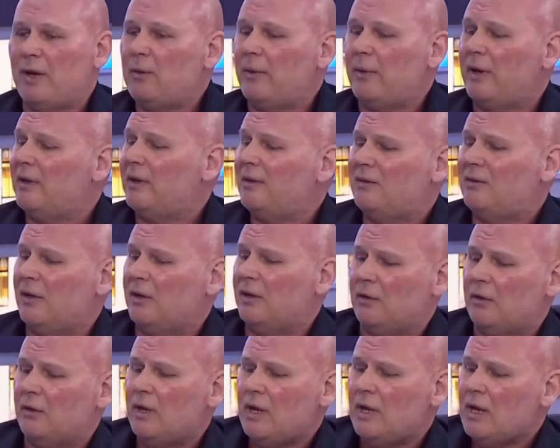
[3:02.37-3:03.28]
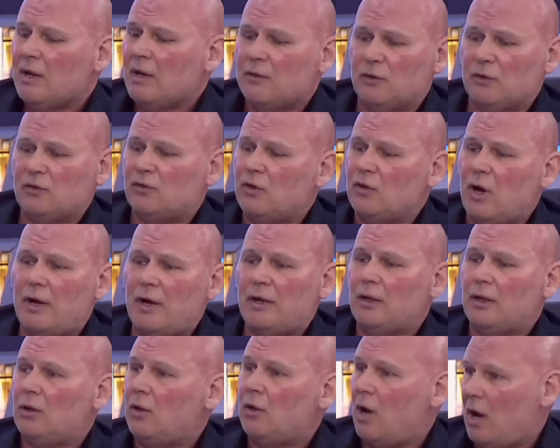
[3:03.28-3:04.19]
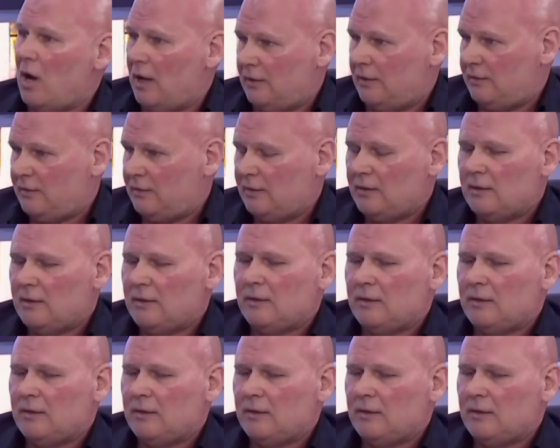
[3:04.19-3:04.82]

By the way, I got to tell you, there's not a lot